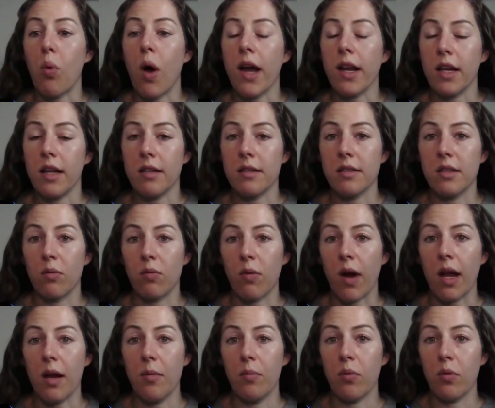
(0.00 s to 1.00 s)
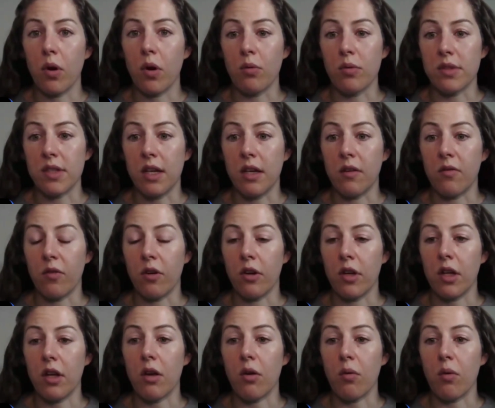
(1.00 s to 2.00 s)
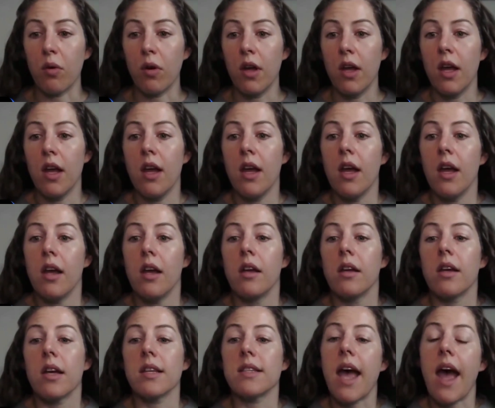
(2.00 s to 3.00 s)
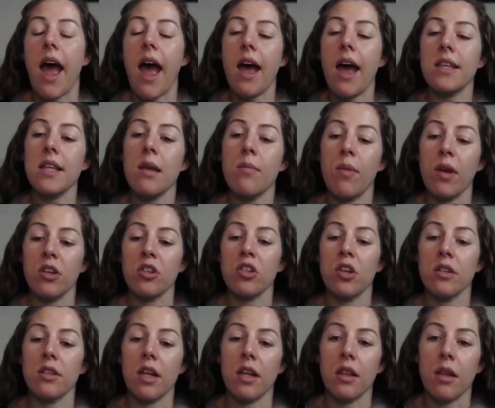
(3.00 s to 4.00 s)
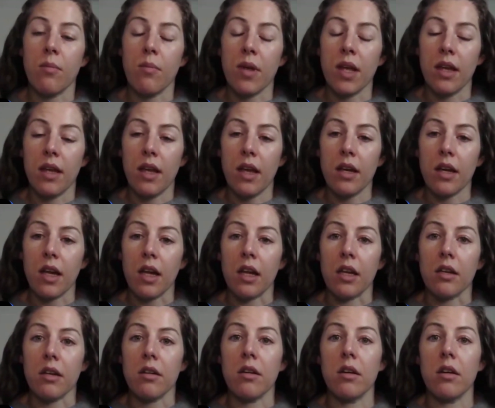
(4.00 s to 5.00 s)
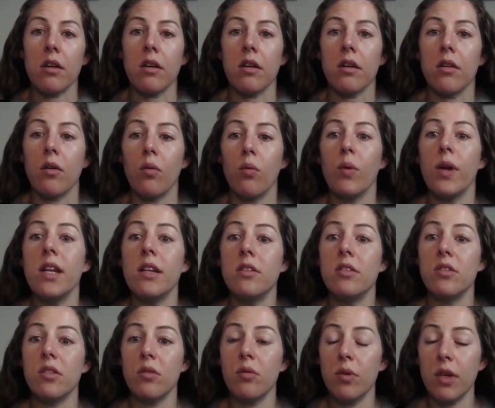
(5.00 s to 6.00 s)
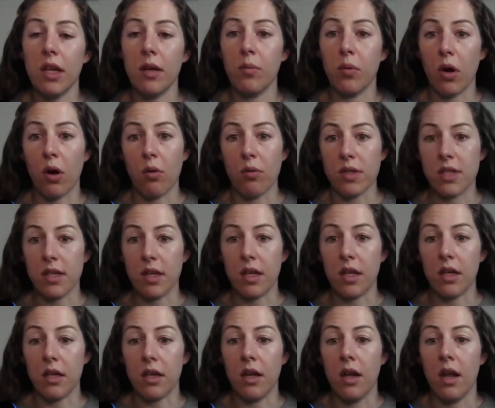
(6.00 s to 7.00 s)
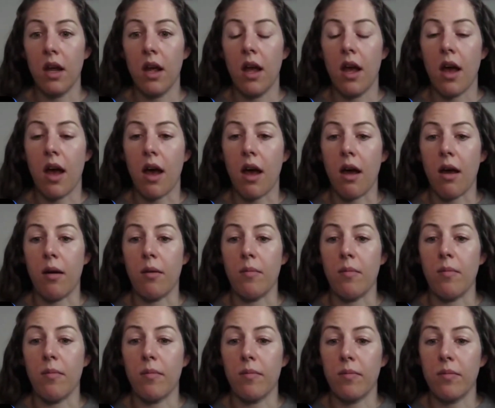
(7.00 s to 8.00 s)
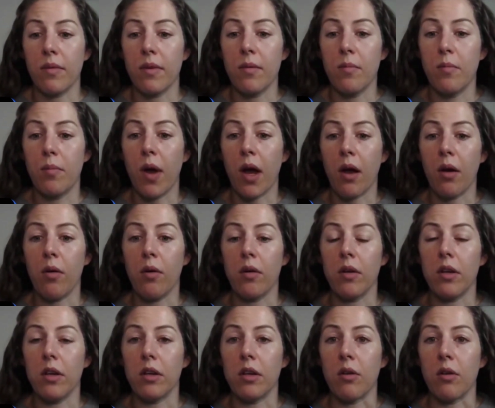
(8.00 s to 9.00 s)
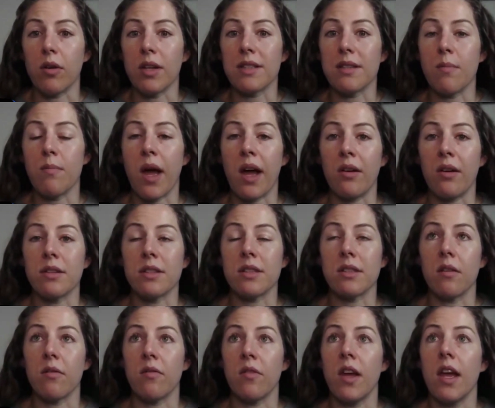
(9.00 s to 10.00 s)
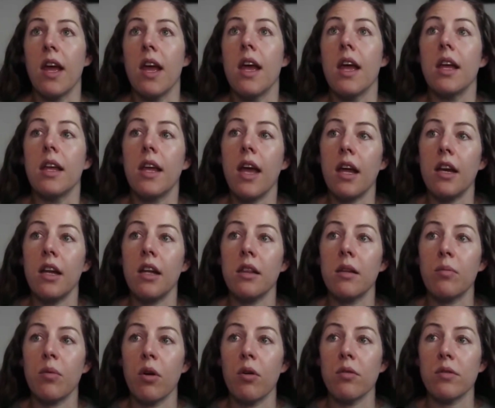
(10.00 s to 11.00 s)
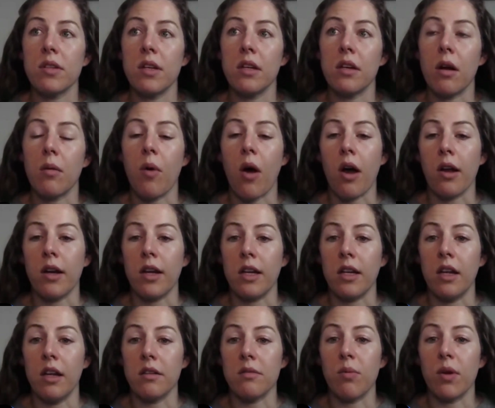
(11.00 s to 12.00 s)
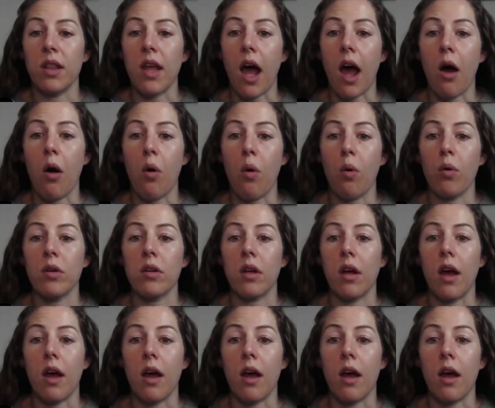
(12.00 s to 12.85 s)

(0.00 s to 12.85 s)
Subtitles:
what is the right protein for you. Because as I mentioned in the beginning, we do need protein. But, it's a balance of getting the protein our body needs without